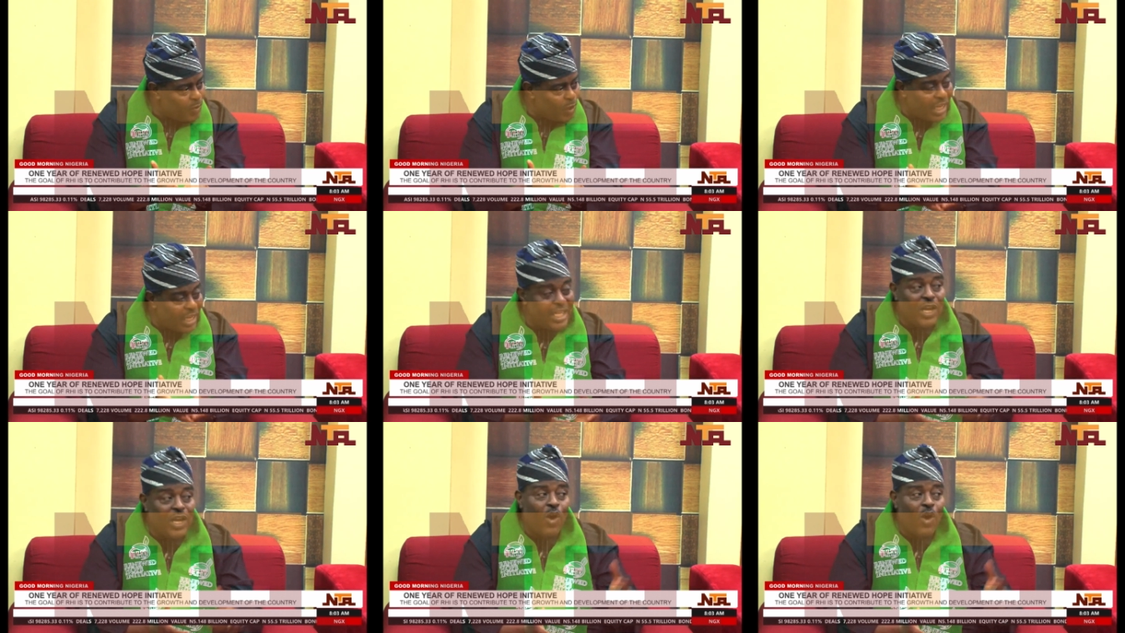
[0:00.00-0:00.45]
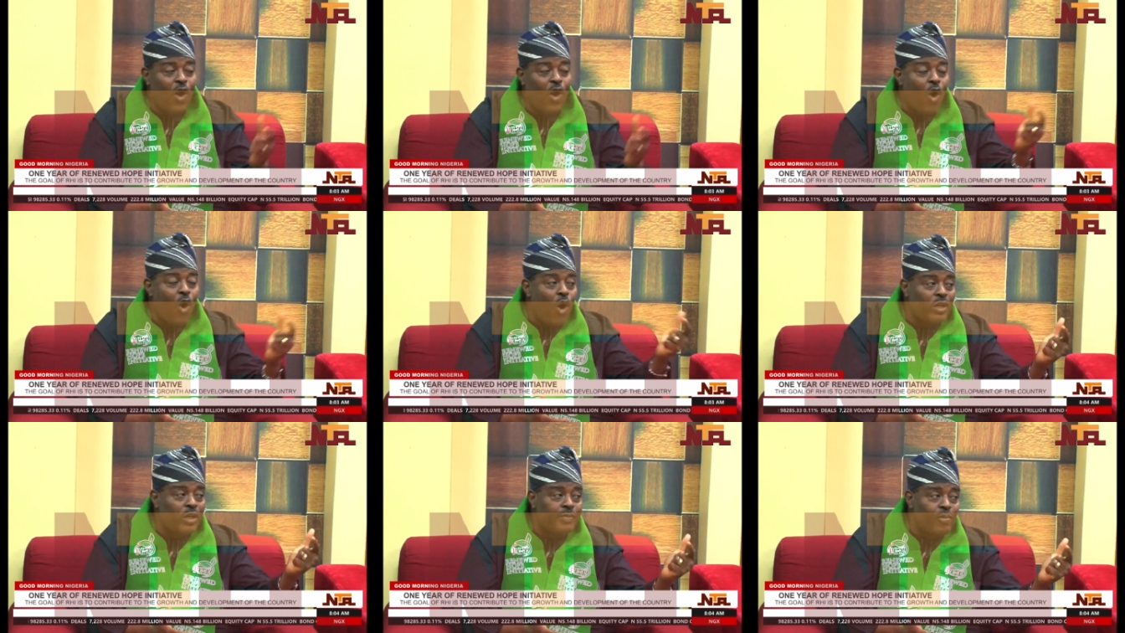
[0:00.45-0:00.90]
How
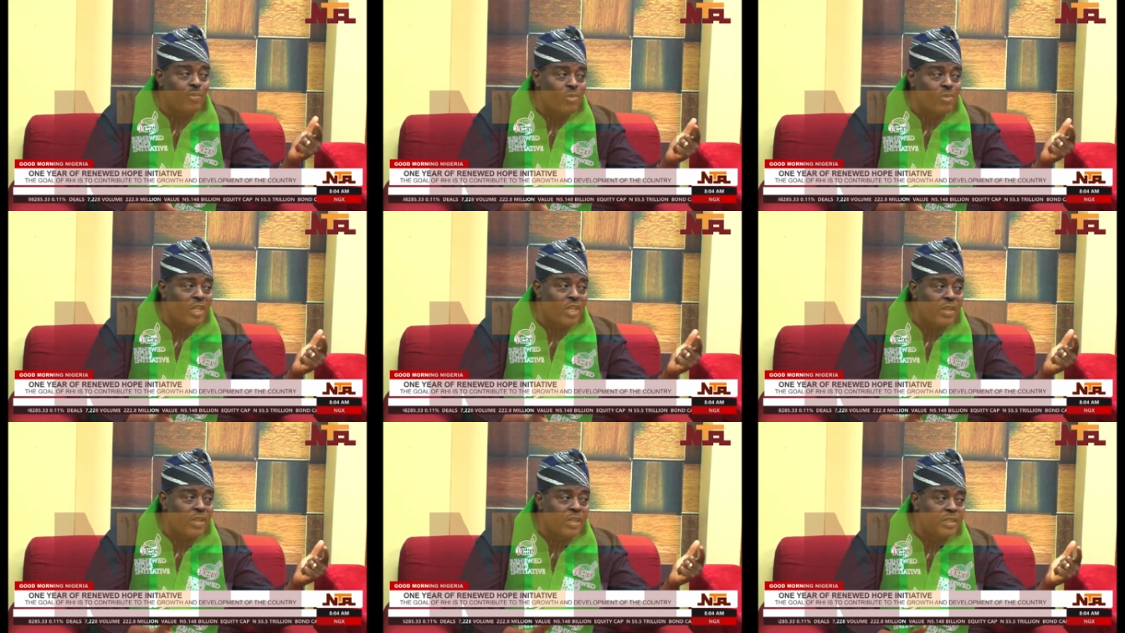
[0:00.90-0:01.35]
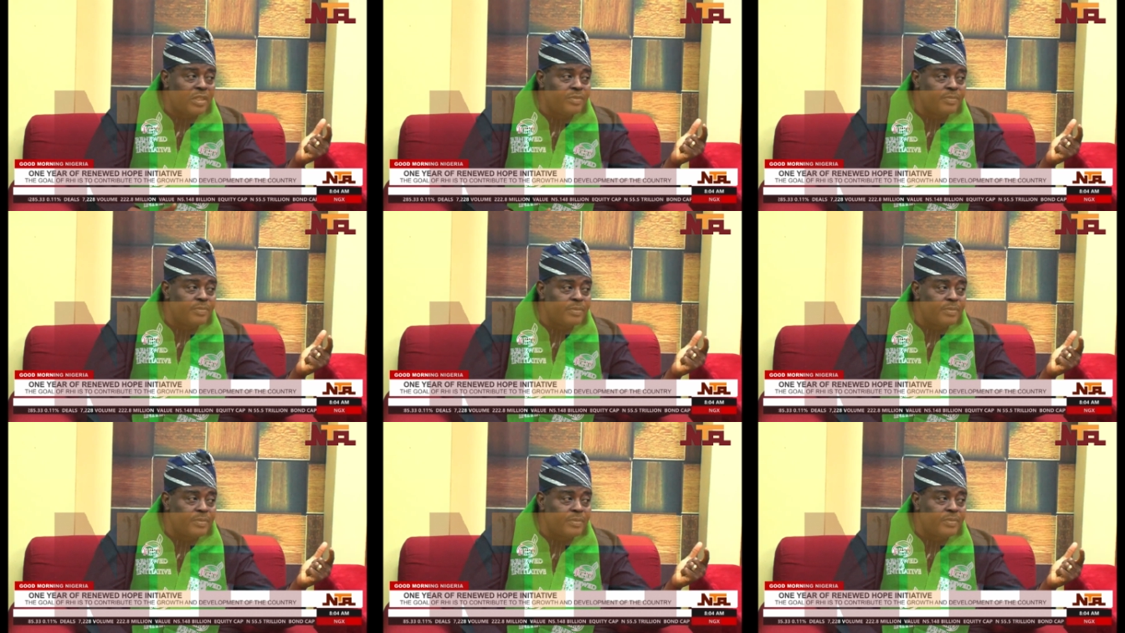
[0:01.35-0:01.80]
do you
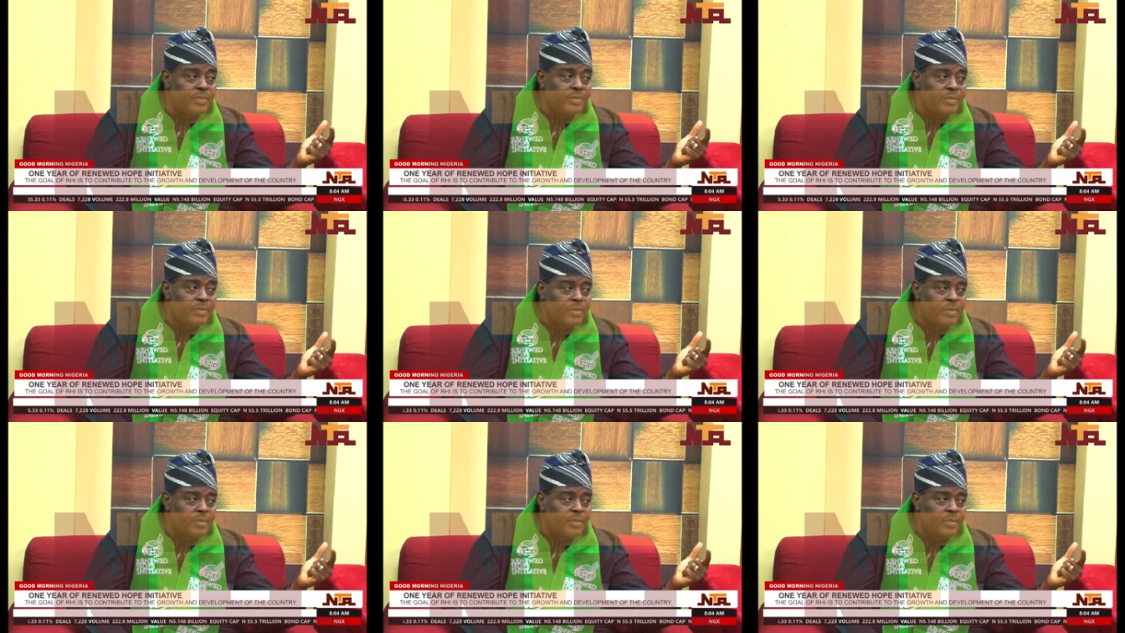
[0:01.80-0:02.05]
analyze?